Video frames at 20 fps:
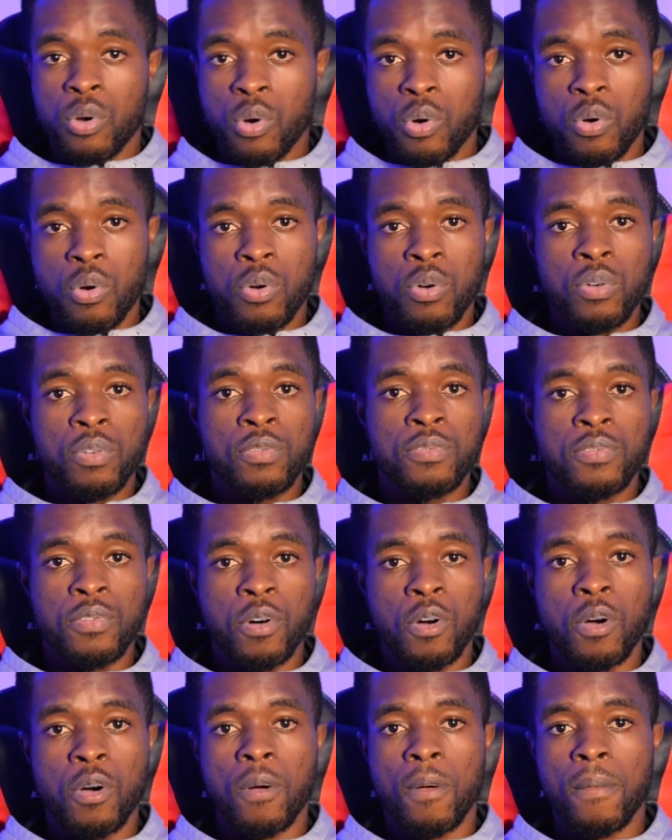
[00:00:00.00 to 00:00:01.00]
go for
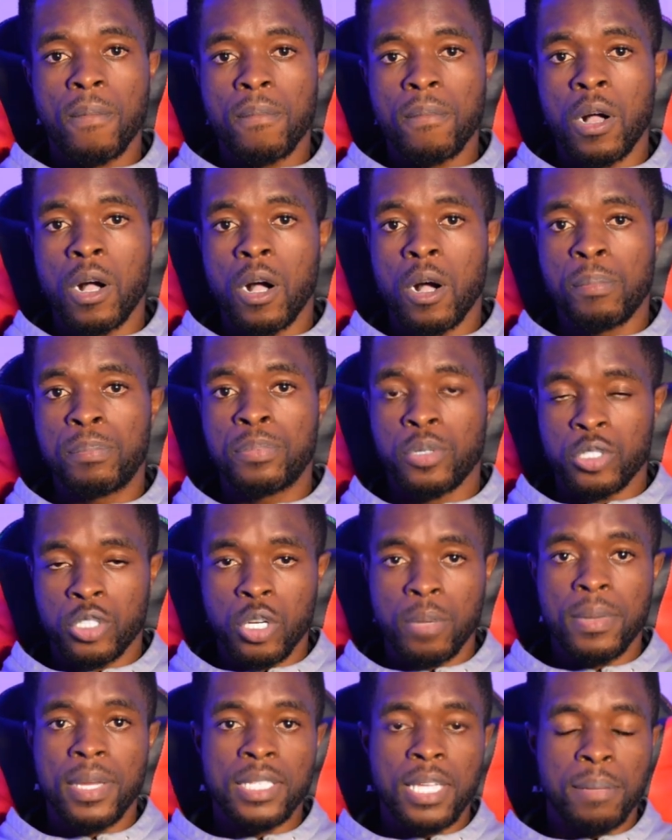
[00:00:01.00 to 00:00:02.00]

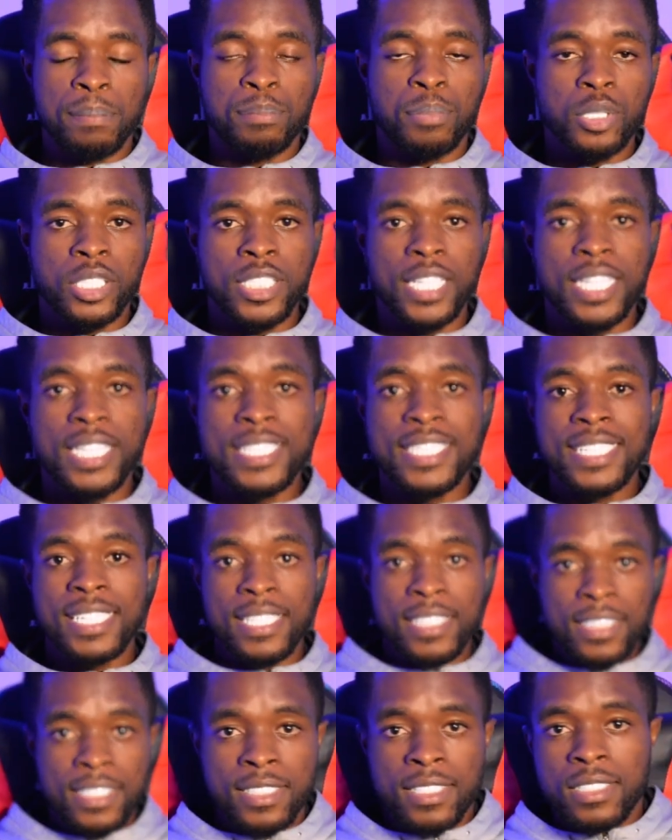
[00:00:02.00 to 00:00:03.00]
procurement and purchase
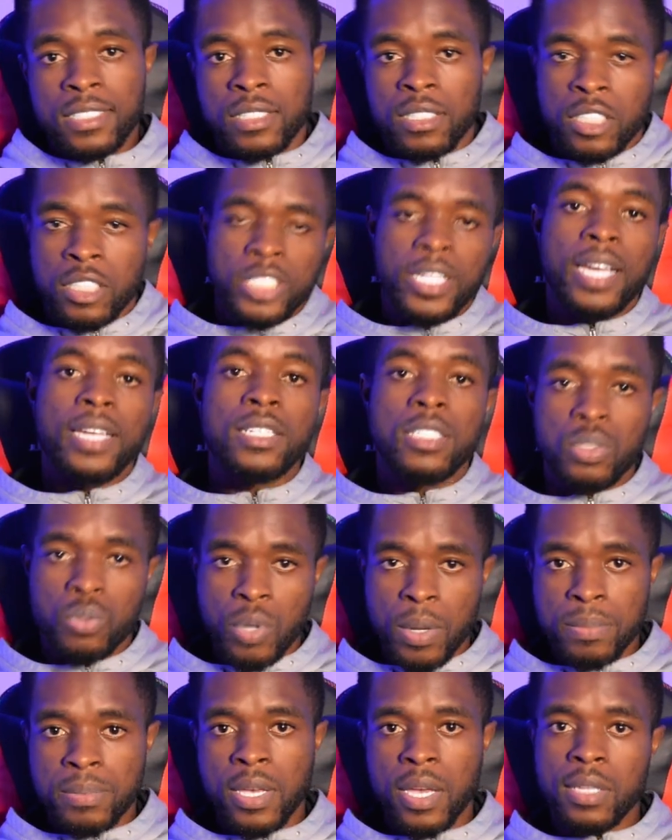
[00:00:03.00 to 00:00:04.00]
is Chinese
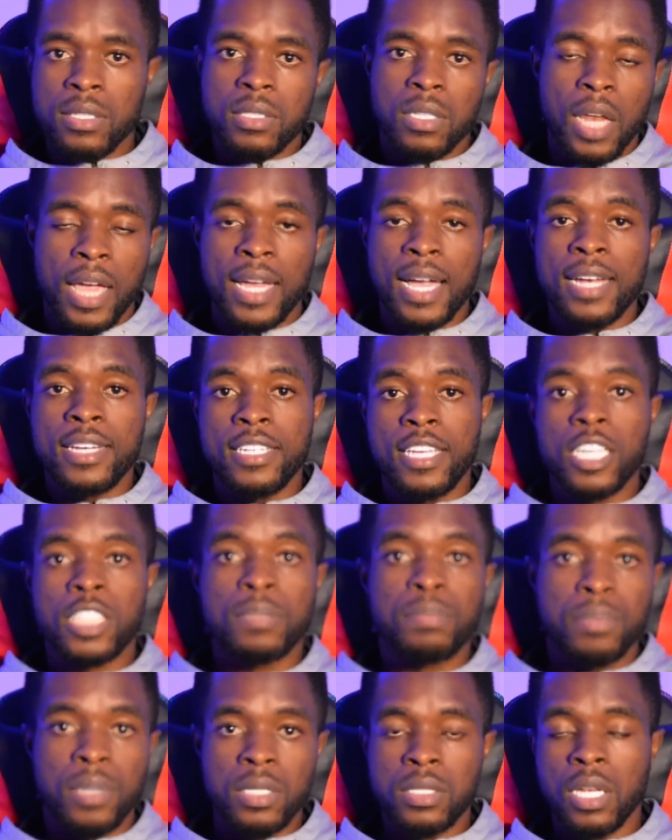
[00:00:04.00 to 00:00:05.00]
websites like
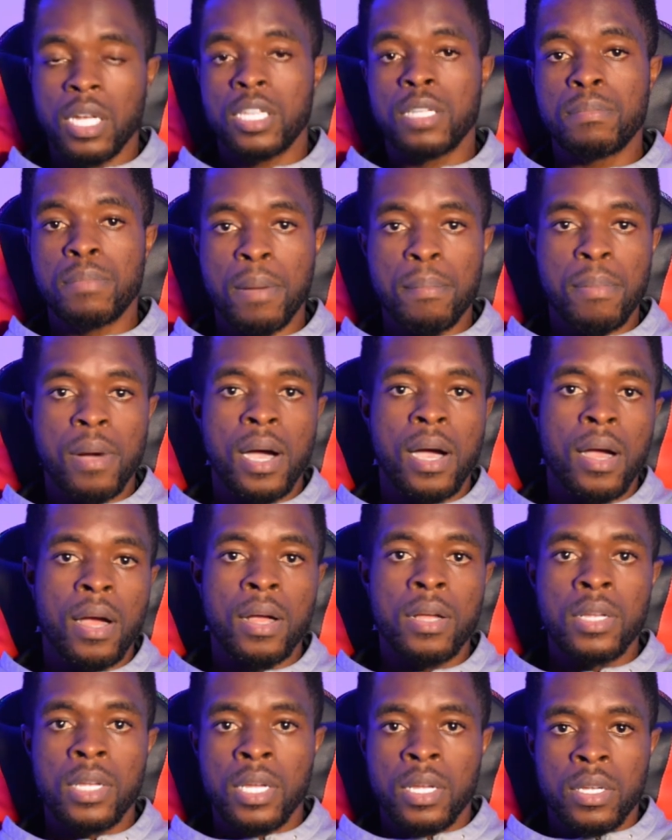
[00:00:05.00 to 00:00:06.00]
AliExpress, Alibaba,
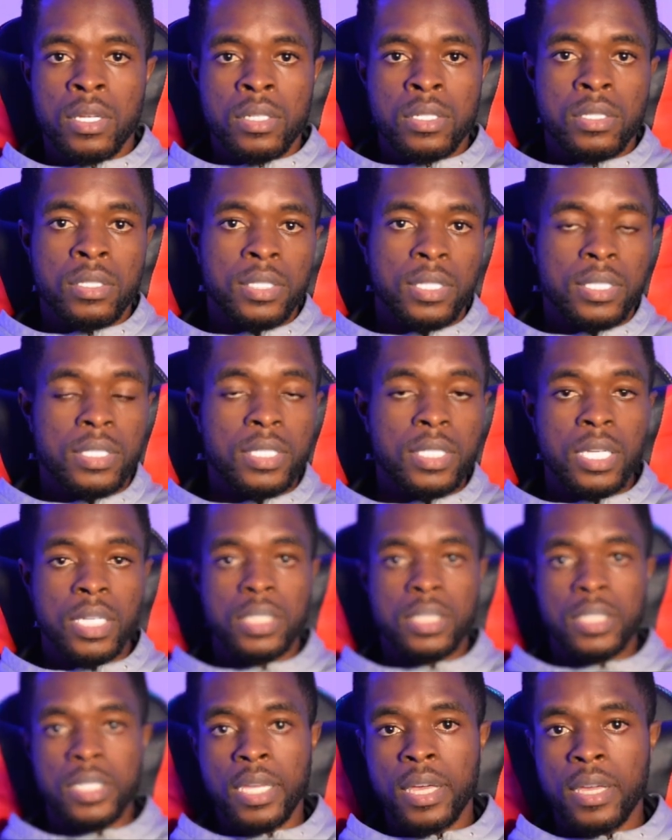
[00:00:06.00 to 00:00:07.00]

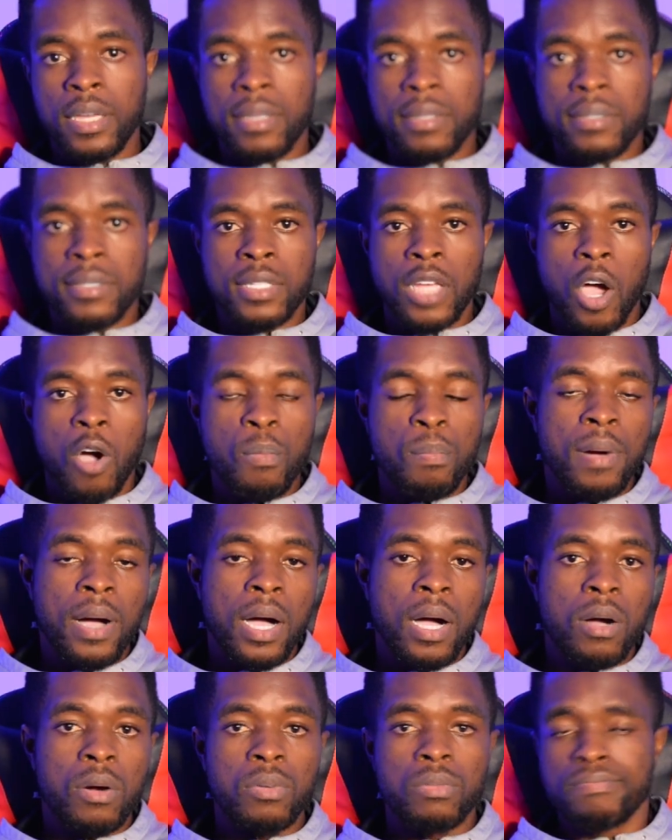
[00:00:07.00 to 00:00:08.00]
1688,
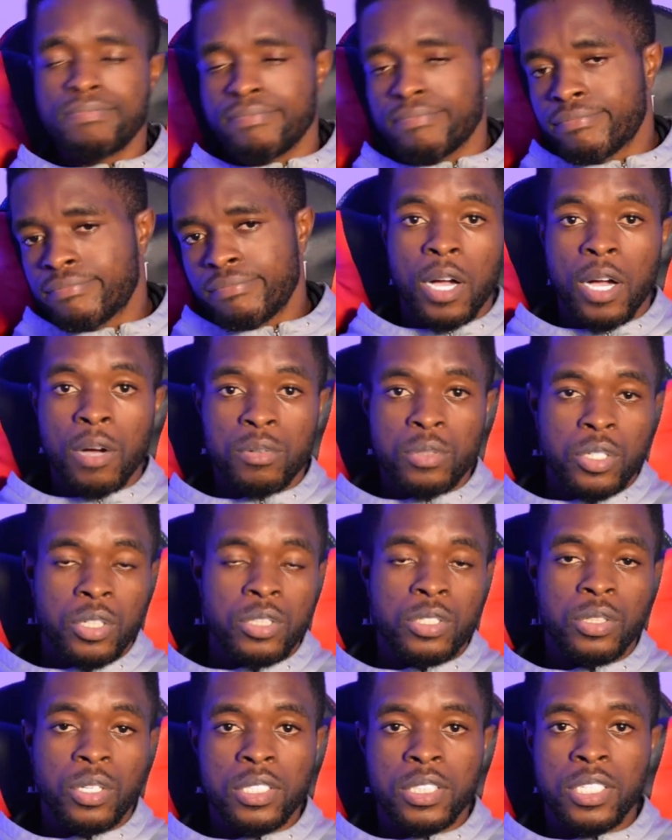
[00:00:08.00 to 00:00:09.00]
Taobao. I'll just
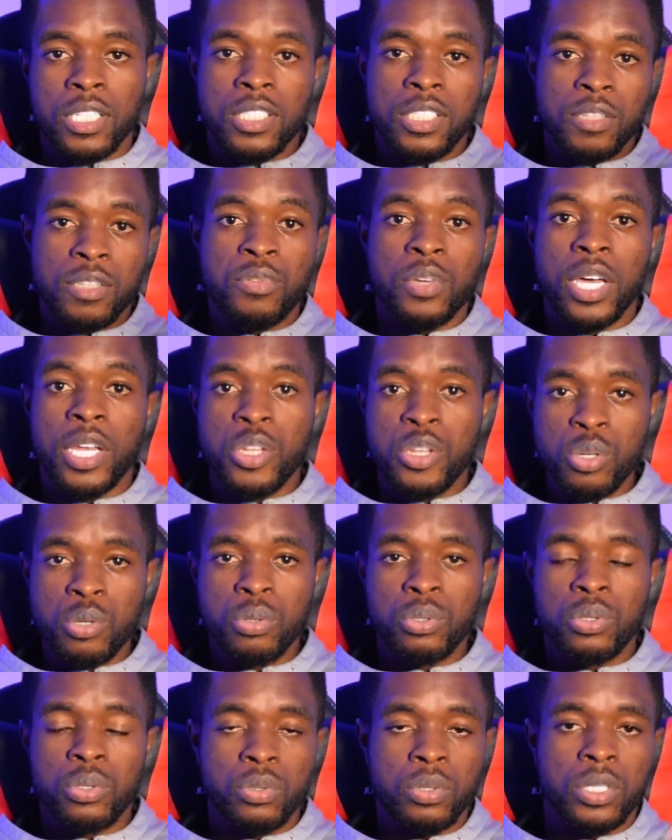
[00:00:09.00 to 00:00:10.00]
suggest, if you are new
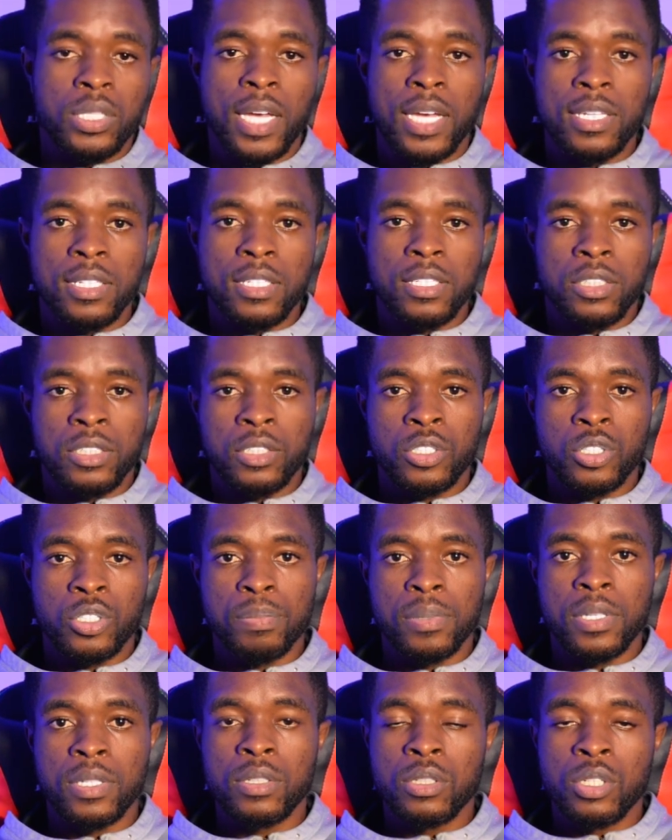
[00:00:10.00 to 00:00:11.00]
to Chinese
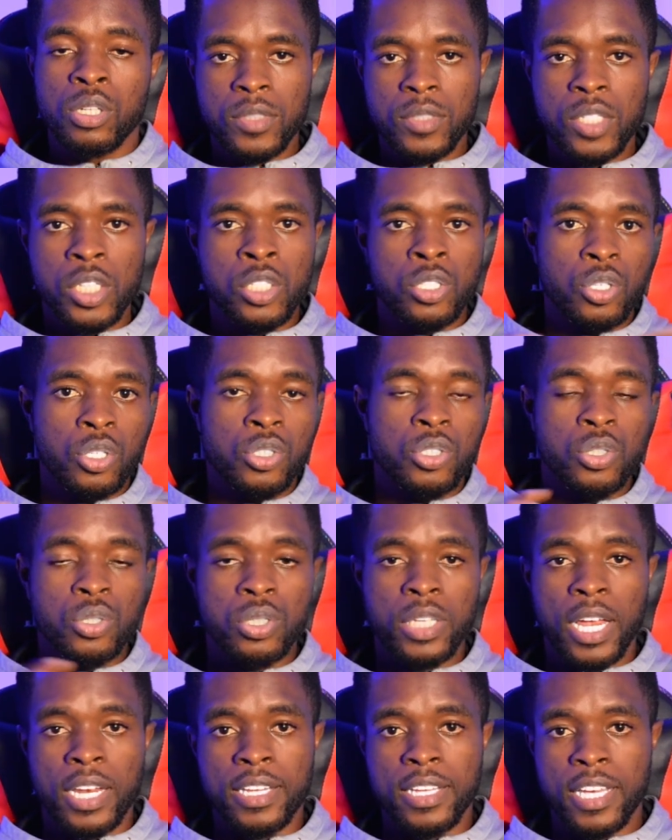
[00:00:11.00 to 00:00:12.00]
shopping, just use
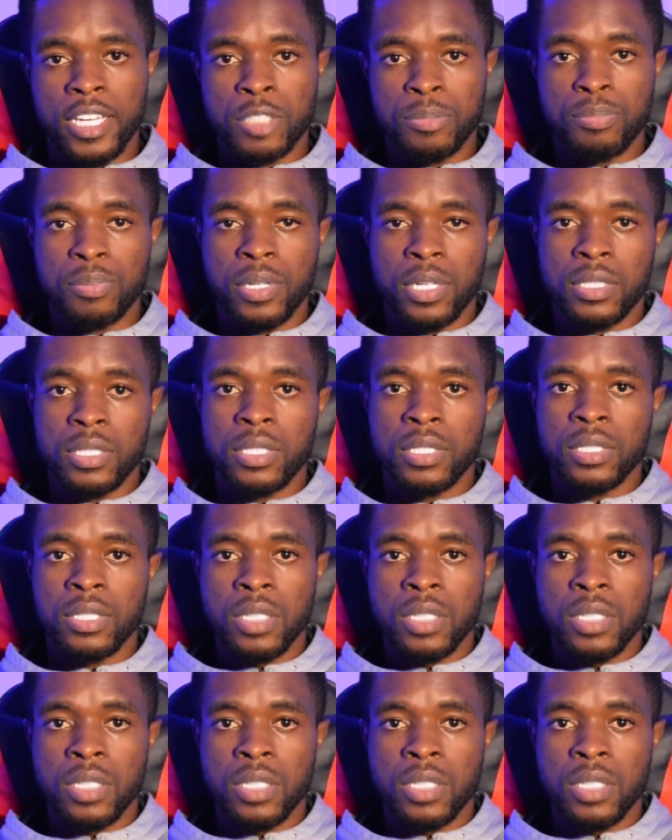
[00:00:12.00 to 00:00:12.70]
AliExpress,